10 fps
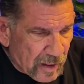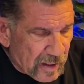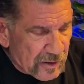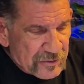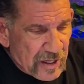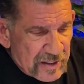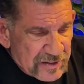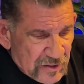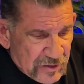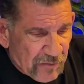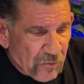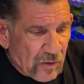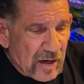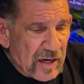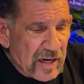And he goes on and he says,
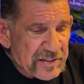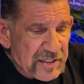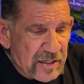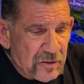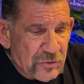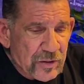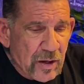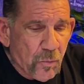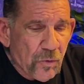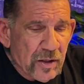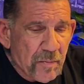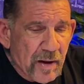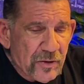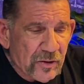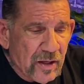therefore, I say to you, do not worry
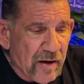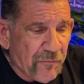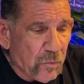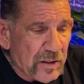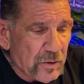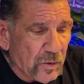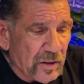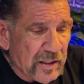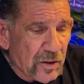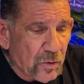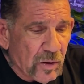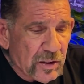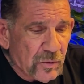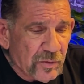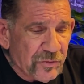about your life, what you will eat or what
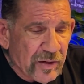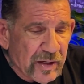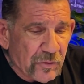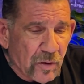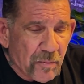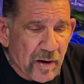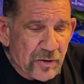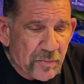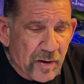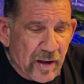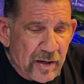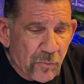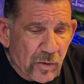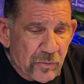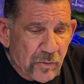you will drink, nor about your body,
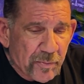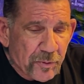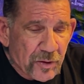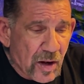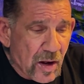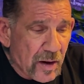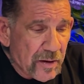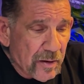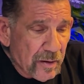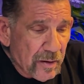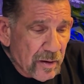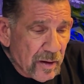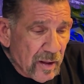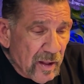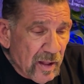what you will put on.
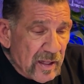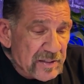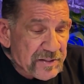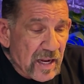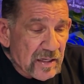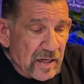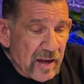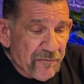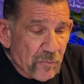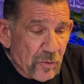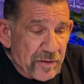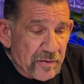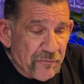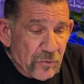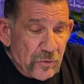Is not life more
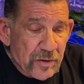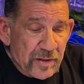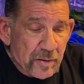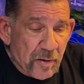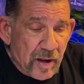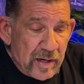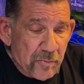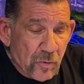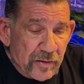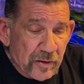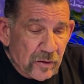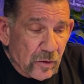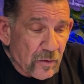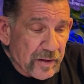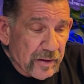than food and the body more than
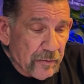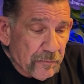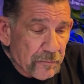clothing?